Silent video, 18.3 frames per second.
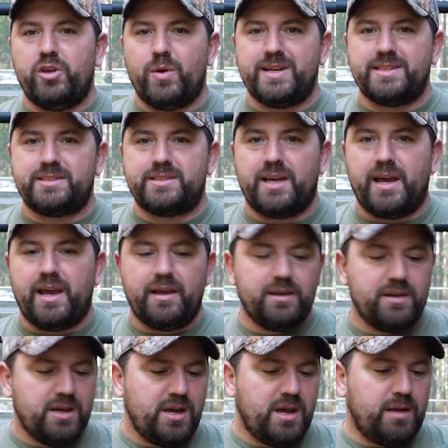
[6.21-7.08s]
USA.
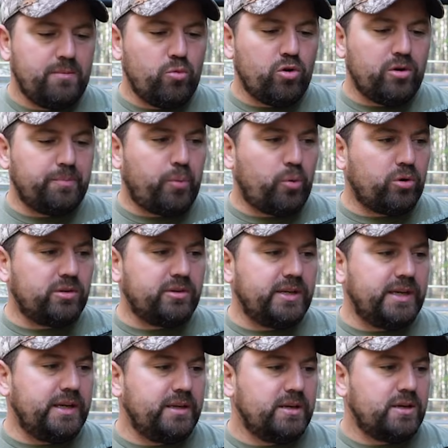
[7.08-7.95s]
And more
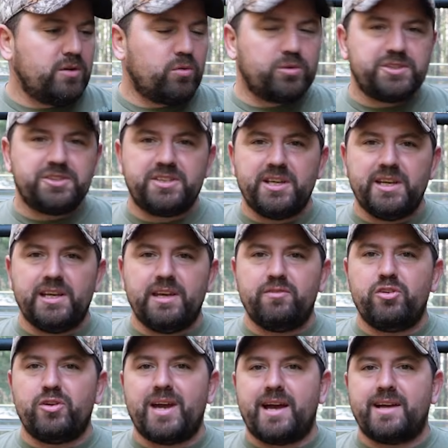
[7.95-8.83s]
importantly, we're just going to
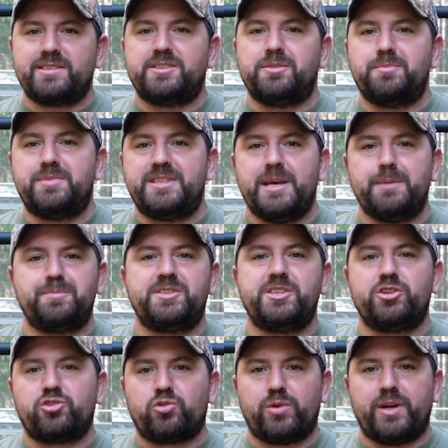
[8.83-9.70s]
give you guys some tips
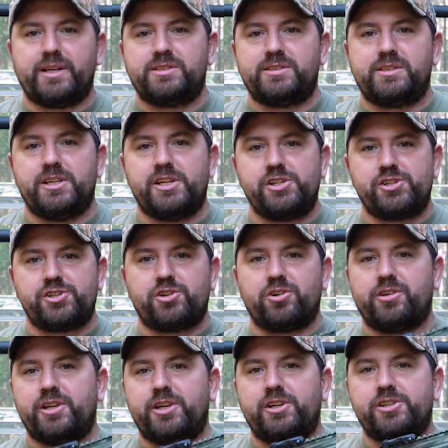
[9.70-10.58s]
and tricks to
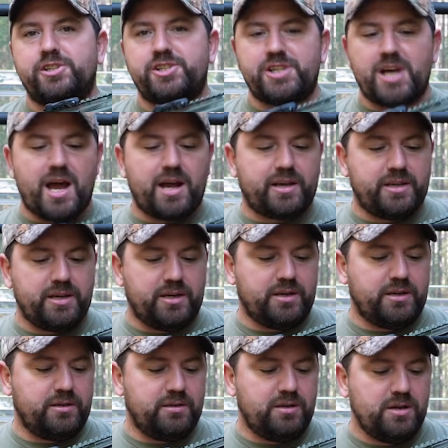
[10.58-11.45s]
ensure that your
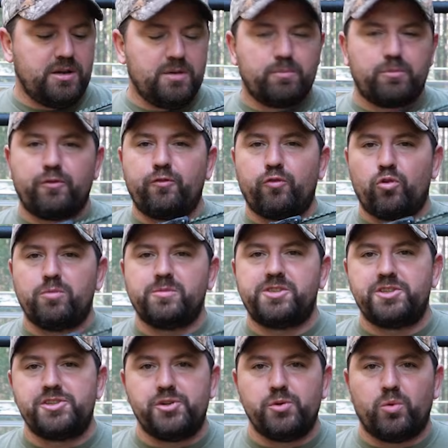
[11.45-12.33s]
shotgun
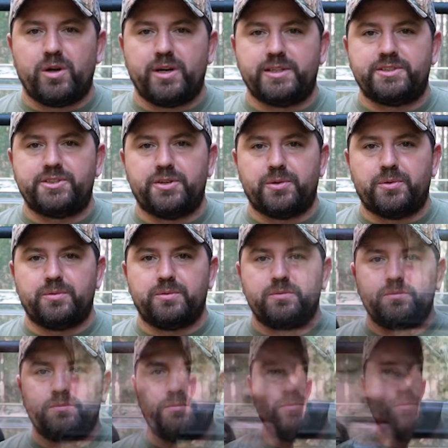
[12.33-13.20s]
performs as you want it to.
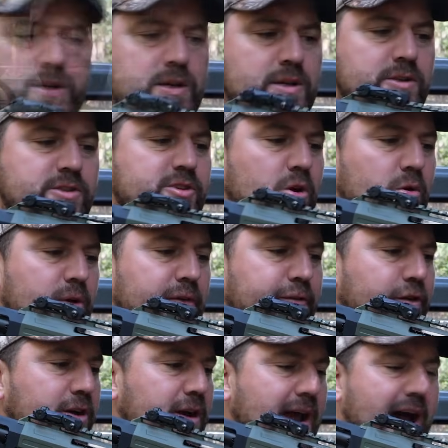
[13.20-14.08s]
So
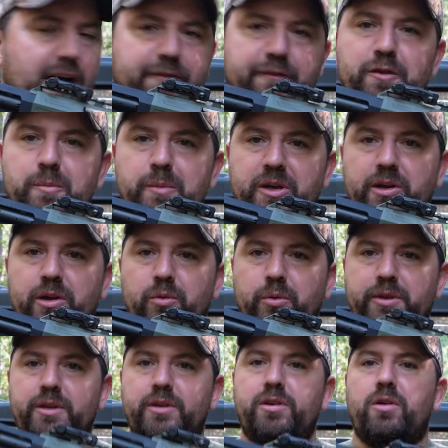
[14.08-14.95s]
if you're not familiar
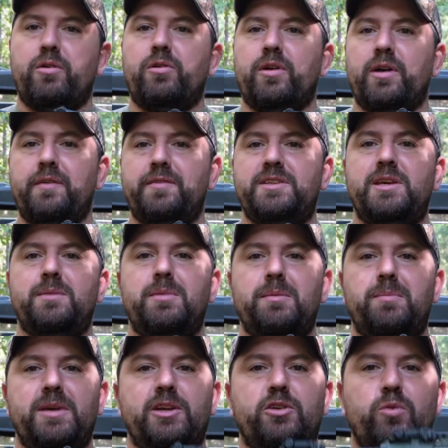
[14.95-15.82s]
with the Tokarev
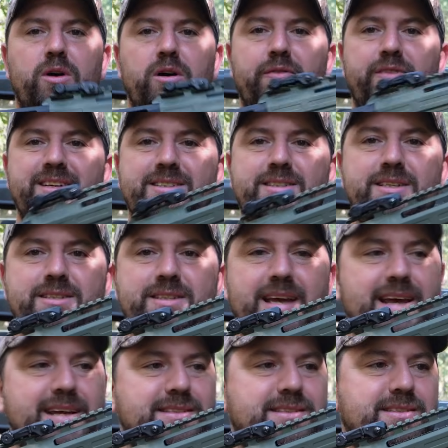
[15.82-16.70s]
TBP-12, this is
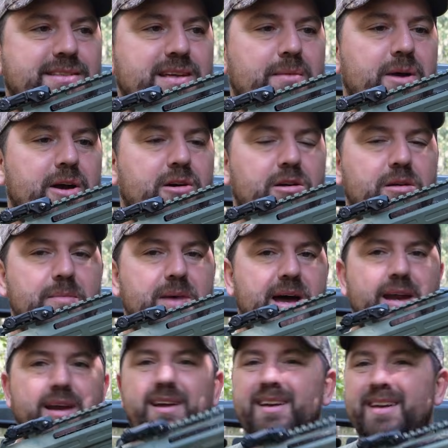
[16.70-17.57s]
a
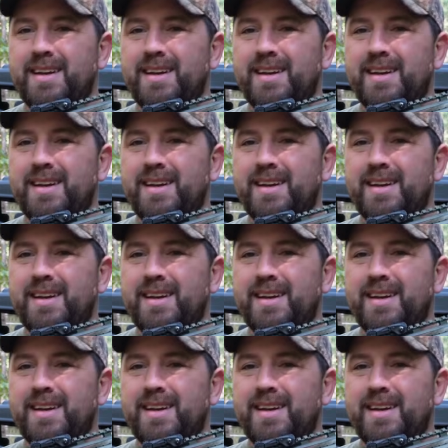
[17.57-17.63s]
semi-automatic,